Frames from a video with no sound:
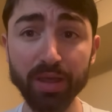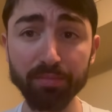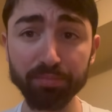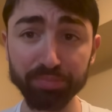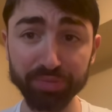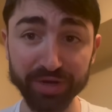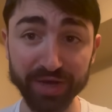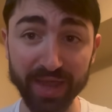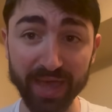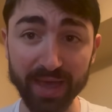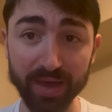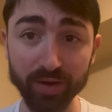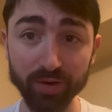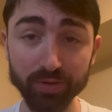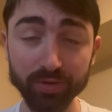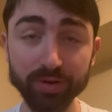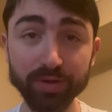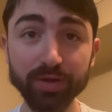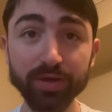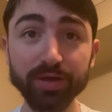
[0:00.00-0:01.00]
But now,
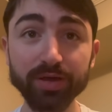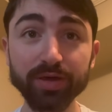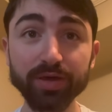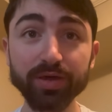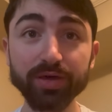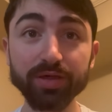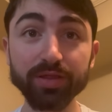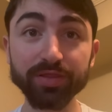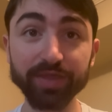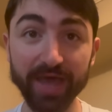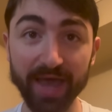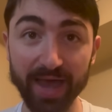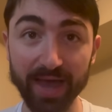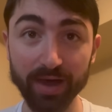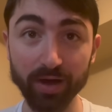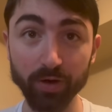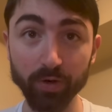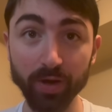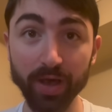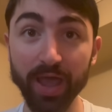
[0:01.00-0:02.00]
the
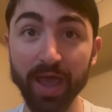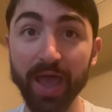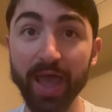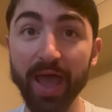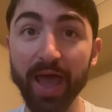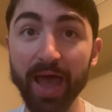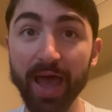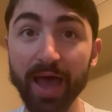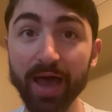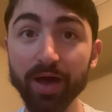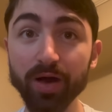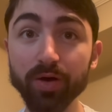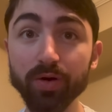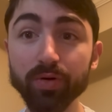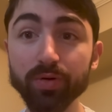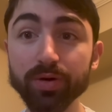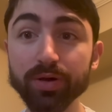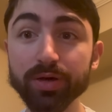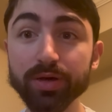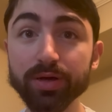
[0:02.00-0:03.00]
how.
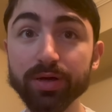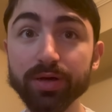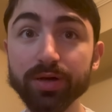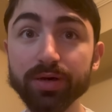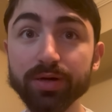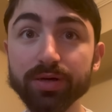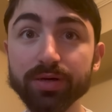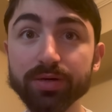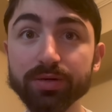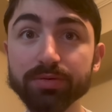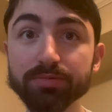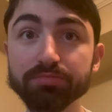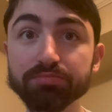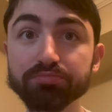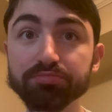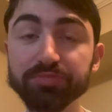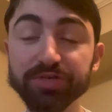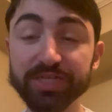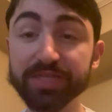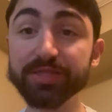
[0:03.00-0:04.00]
How
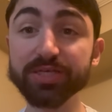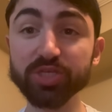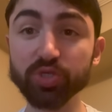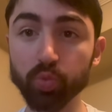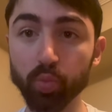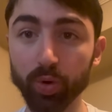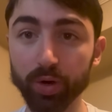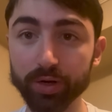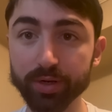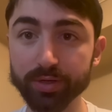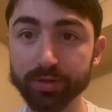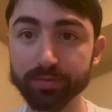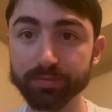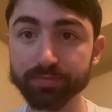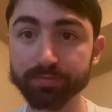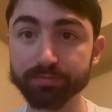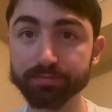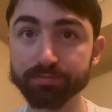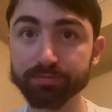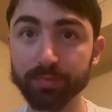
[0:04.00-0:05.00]
did this work?
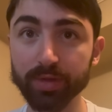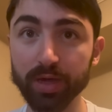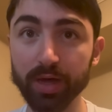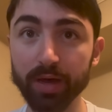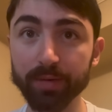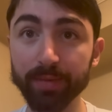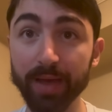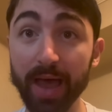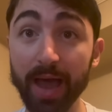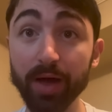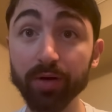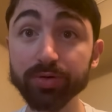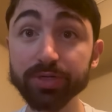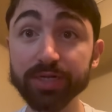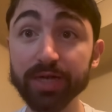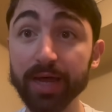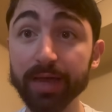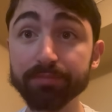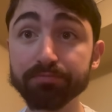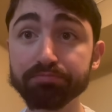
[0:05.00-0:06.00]
Um, how
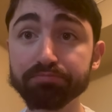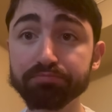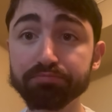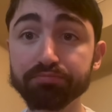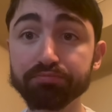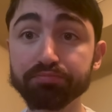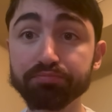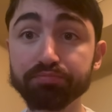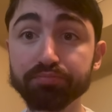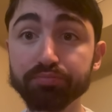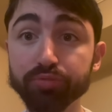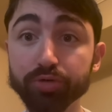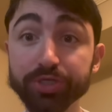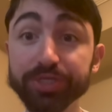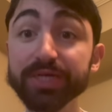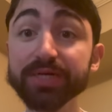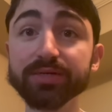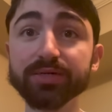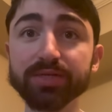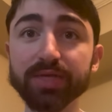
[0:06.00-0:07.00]
did I
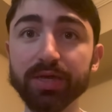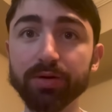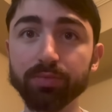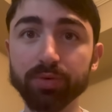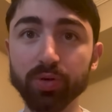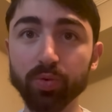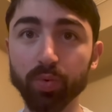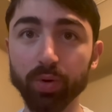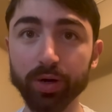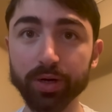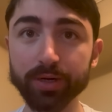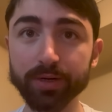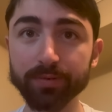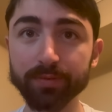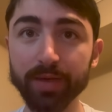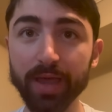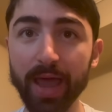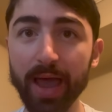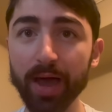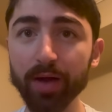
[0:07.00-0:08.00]
predict it would work?
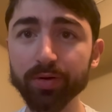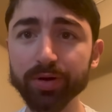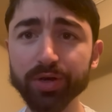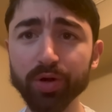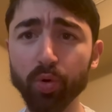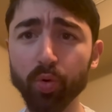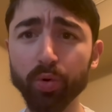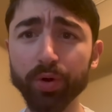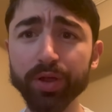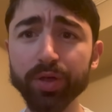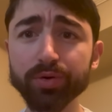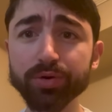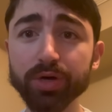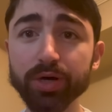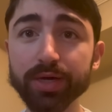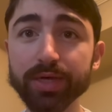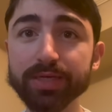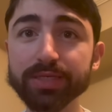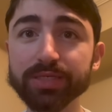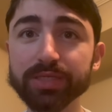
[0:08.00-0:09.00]
How did Oreo
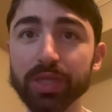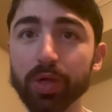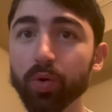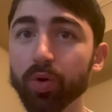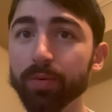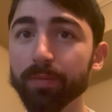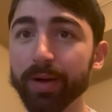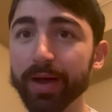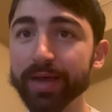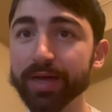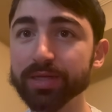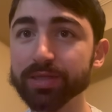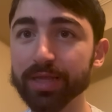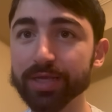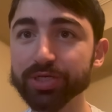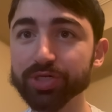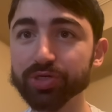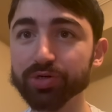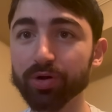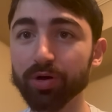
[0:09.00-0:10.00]
cookies lower my
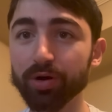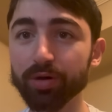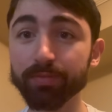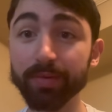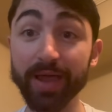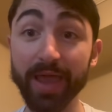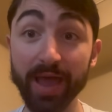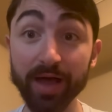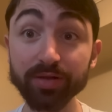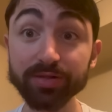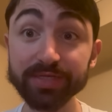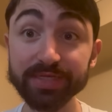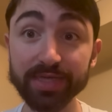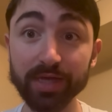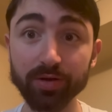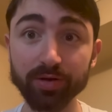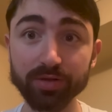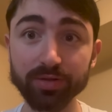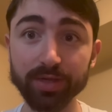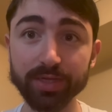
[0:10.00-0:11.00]
cholesterol, my
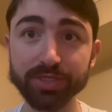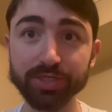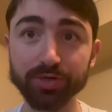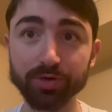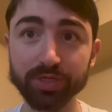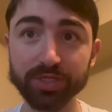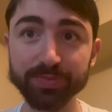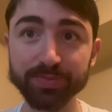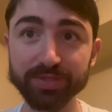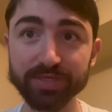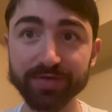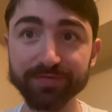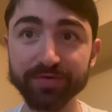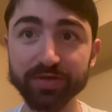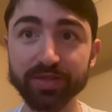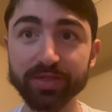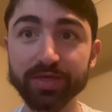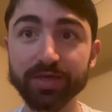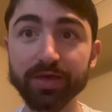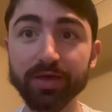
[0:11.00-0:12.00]
LDL cholesterol
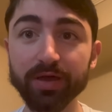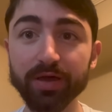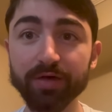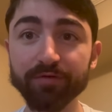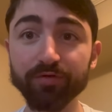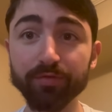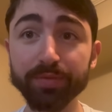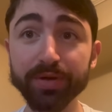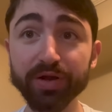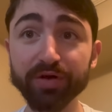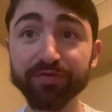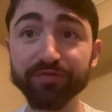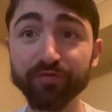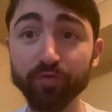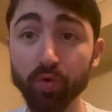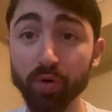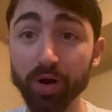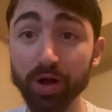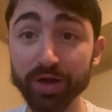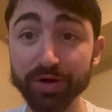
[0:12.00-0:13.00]
specifically, from near
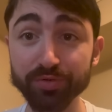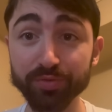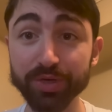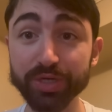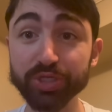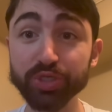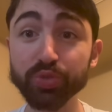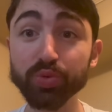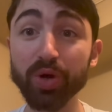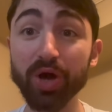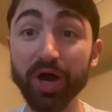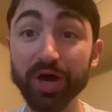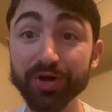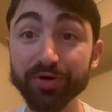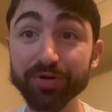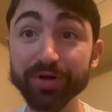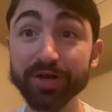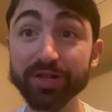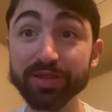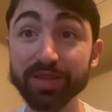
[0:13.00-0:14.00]
400 to
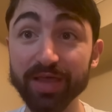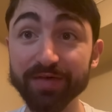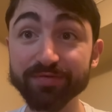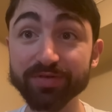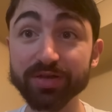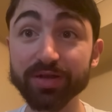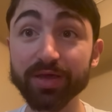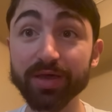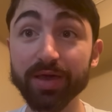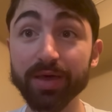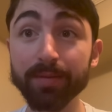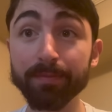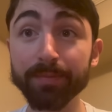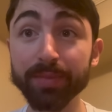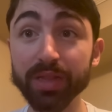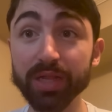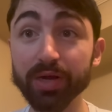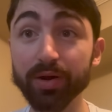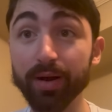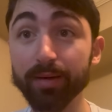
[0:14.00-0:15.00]
111
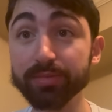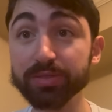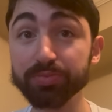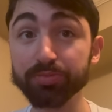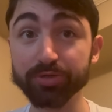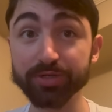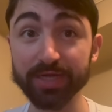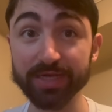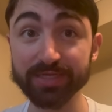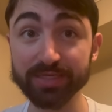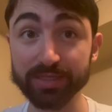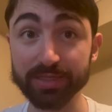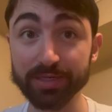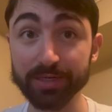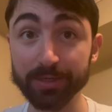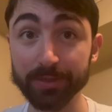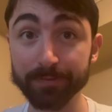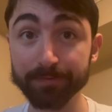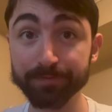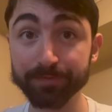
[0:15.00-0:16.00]
milligrams per
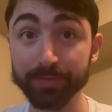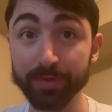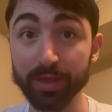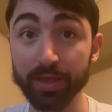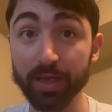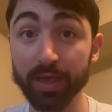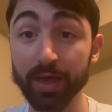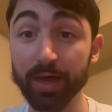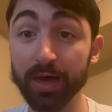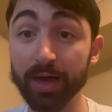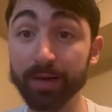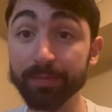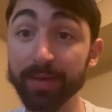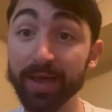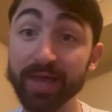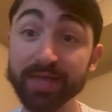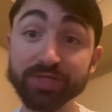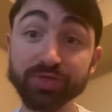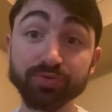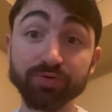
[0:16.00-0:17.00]
deciliter, um,
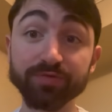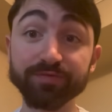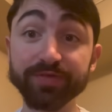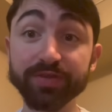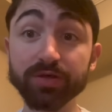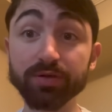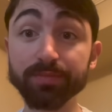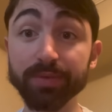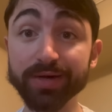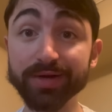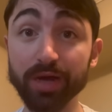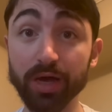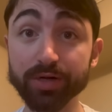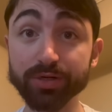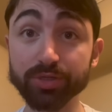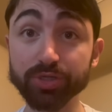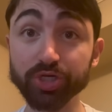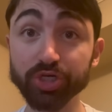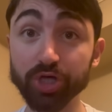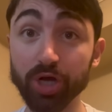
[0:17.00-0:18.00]
as revealed by
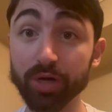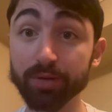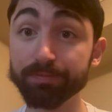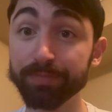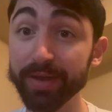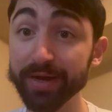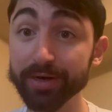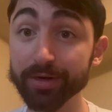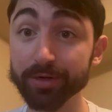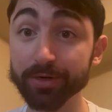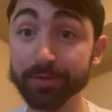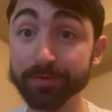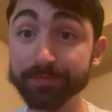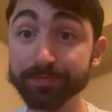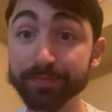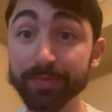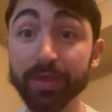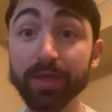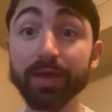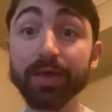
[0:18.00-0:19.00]
Dr. Shawn Baker
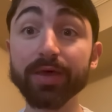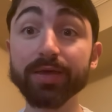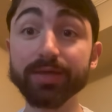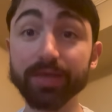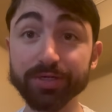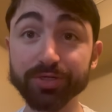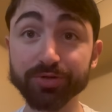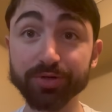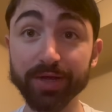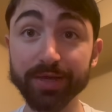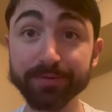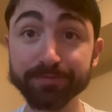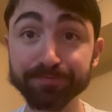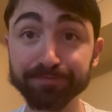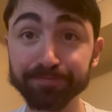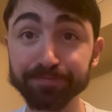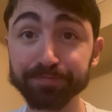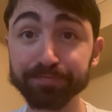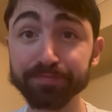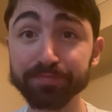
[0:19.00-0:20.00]
yesterday?
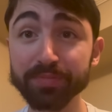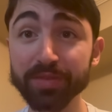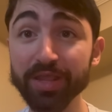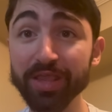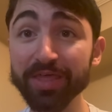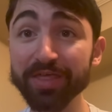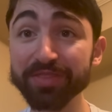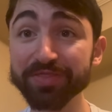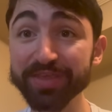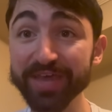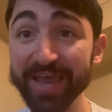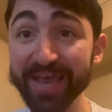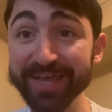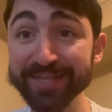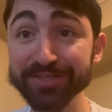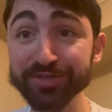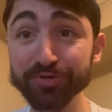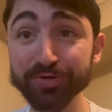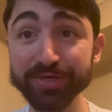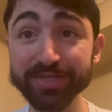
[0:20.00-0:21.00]
The
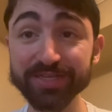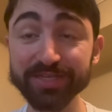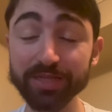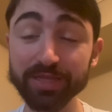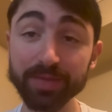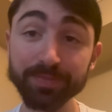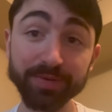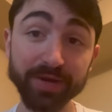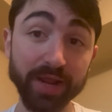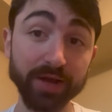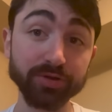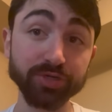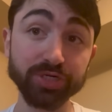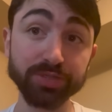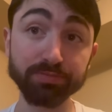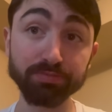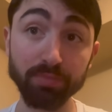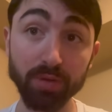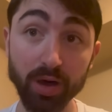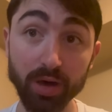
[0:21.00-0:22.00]
answer is the lipid energy
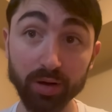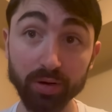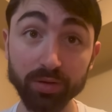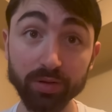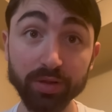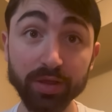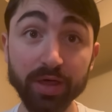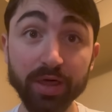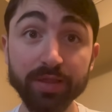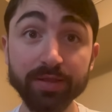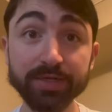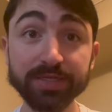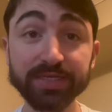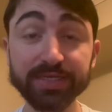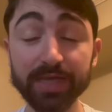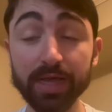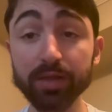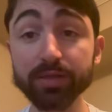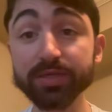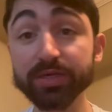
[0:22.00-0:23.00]
model, the
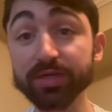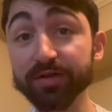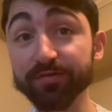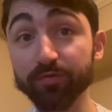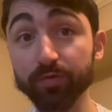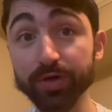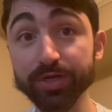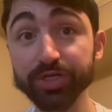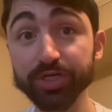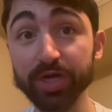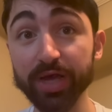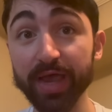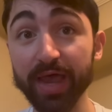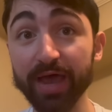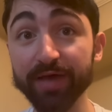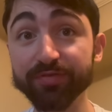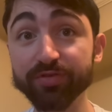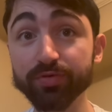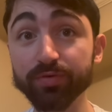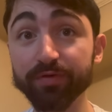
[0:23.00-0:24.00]
skeleton of which I
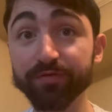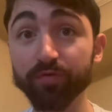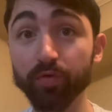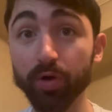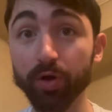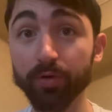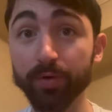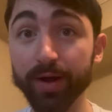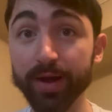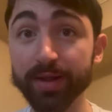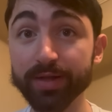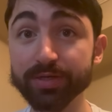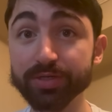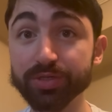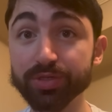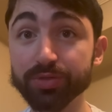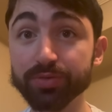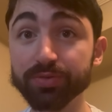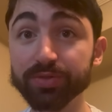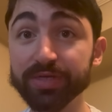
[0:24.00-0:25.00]
have to afford credit
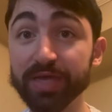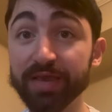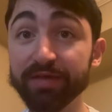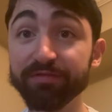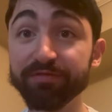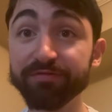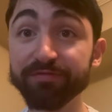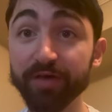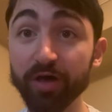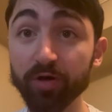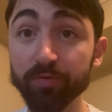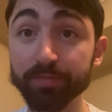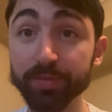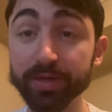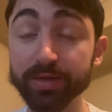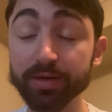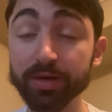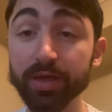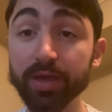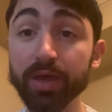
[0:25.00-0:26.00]
to Dave
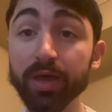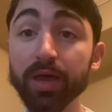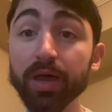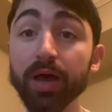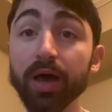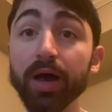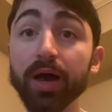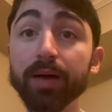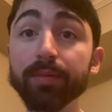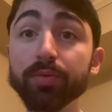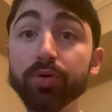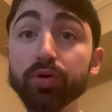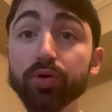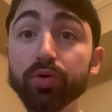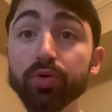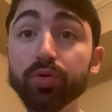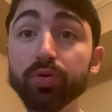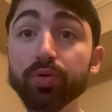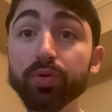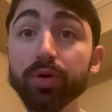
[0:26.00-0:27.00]
Feldman, um,
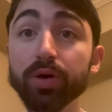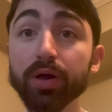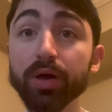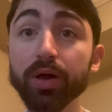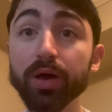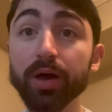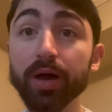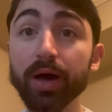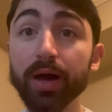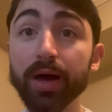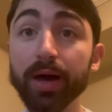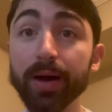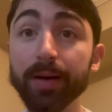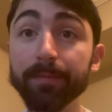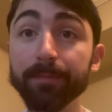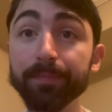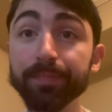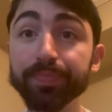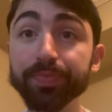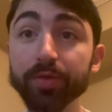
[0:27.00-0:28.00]
who
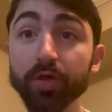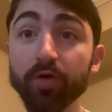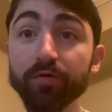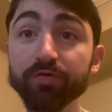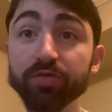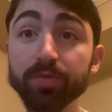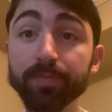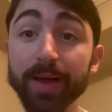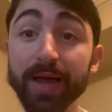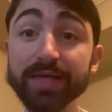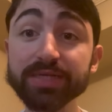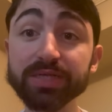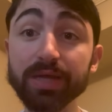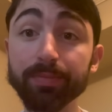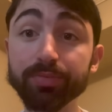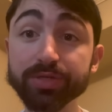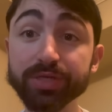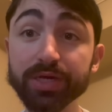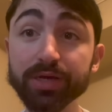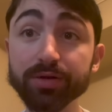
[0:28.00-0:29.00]
um, over the past
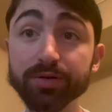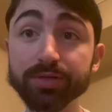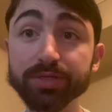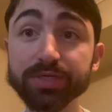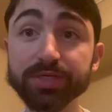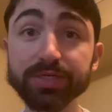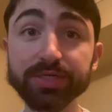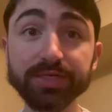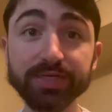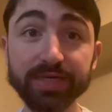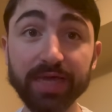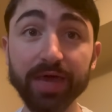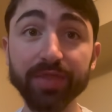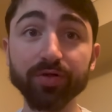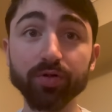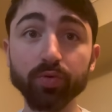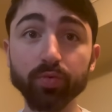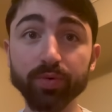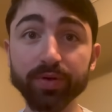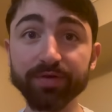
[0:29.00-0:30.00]
couple years,
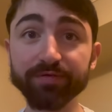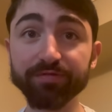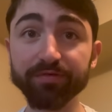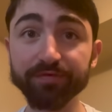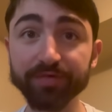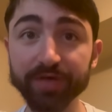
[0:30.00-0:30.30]
together we've